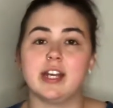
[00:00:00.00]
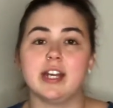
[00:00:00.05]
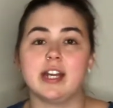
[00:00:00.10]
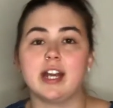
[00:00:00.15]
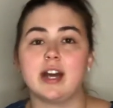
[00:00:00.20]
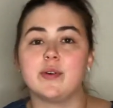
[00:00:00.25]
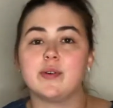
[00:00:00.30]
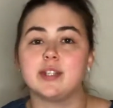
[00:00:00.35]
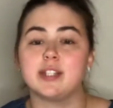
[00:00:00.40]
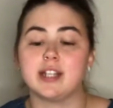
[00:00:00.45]

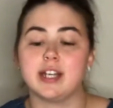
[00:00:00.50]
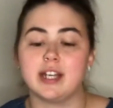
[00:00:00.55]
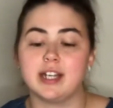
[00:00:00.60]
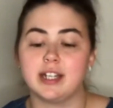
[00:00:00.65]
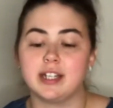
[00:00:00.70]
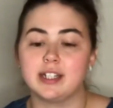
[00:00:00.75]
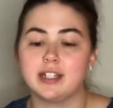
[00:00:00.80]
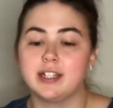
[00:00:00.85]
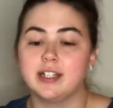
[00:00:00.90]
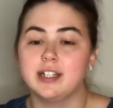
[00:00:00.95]
I was
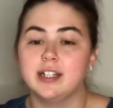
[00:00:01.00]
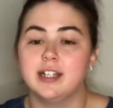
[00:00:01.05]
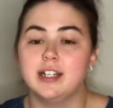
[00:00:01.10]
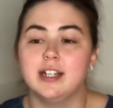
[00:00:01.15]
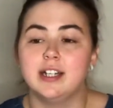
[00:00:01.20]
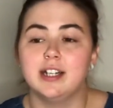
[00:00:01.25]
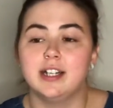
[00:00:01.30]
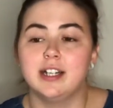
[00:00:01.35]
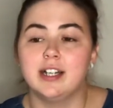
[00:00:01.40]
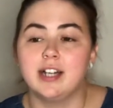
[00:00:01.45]
like,
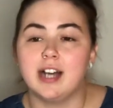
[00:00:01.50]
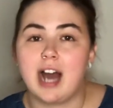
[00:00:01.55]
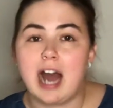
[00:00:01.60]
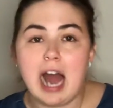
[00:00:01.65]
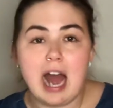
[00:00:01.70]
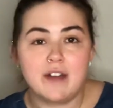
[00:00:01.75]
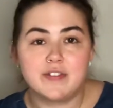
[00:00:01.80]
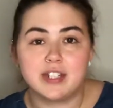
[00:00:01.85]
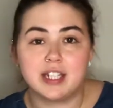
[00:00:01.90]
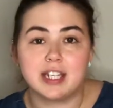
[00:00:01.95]
I
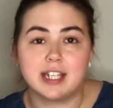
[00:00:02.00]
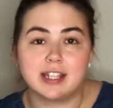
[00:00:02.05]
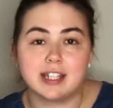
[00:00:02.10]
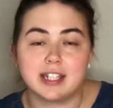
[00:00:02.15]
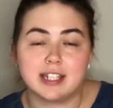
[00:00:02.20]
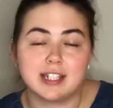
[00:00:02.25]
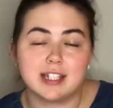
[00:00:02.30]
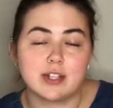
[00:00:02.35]
have to get this.